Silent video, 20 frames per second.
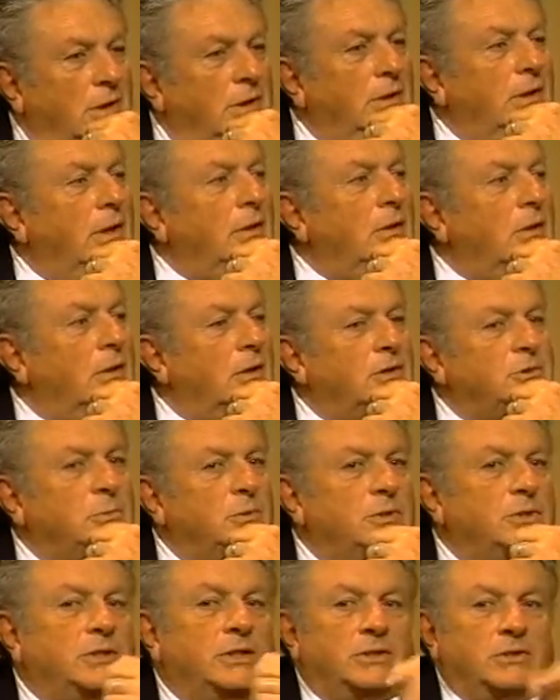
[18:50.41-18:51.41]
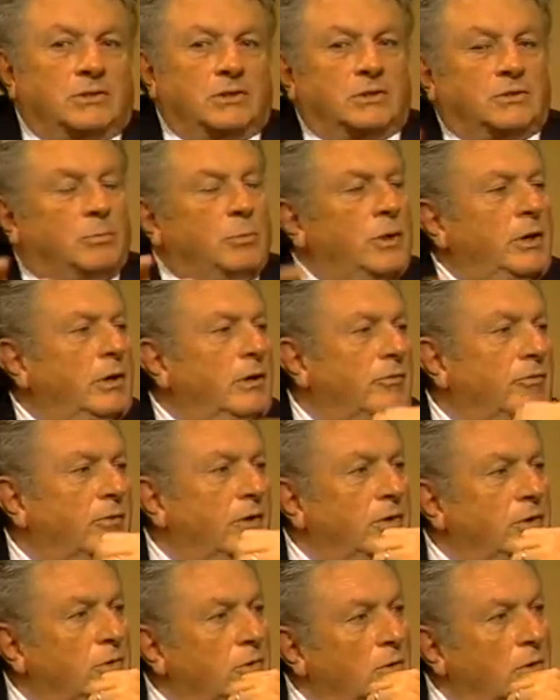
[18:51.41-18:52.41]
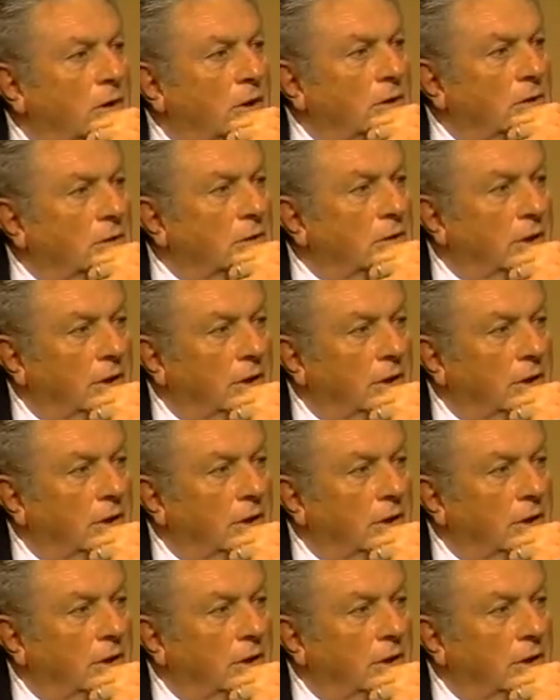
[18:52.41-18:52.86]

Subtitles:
and then the husband says, let's put in a front door,